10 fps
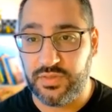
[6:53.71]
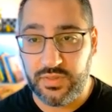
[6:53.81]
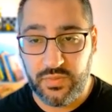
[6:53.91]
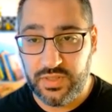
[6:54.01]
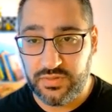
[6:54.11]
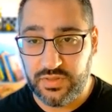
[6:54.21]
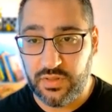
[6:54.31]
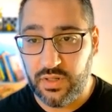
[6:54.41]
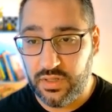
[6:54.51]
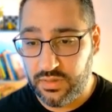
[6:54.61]
The windows are
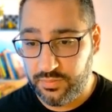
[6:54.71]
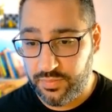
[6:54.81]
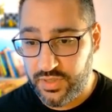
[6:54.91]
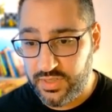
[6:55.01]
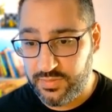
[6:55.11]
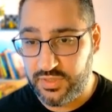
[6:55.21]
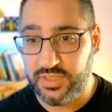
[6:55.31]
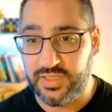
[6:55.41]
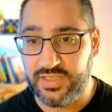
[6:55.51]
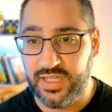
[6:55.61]
all pretty much
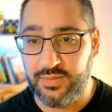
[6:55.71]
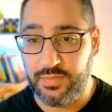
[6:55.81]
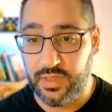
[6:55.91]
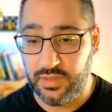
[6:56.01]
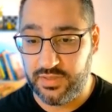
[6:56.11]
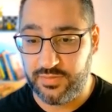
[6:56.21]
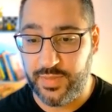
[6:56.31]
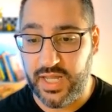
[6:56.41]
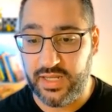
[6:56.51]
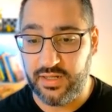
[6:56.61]
in the same
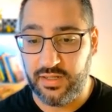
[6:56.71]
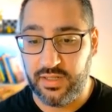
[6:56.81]
spot.